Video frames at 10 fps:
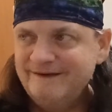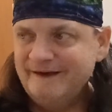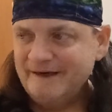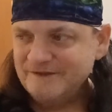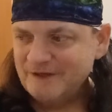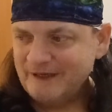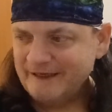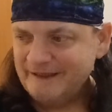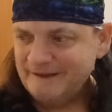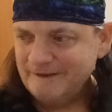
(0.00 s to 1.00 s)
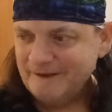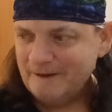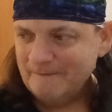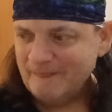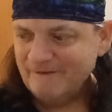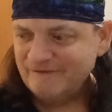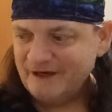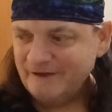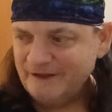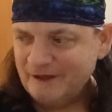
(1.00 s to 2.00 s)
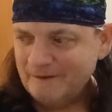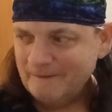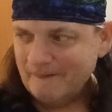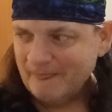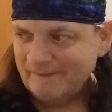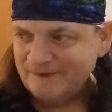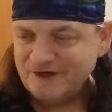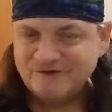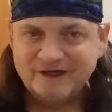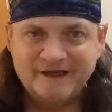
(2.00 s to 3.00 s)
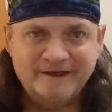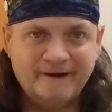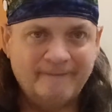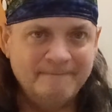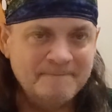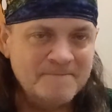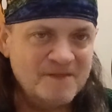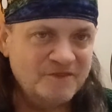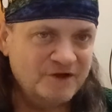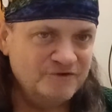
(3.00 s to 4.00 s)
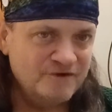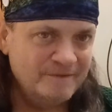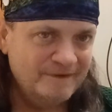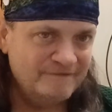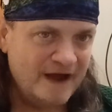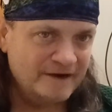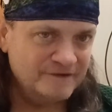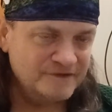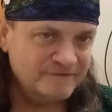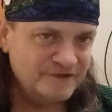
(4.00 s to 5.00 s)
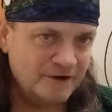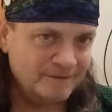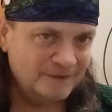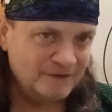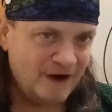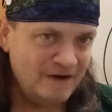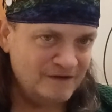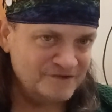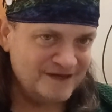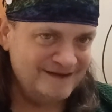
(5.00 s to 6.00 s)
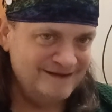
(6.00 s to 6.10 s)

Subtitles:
Yeah, so like, don't forget, potentially, the contributive factors of charitable cause,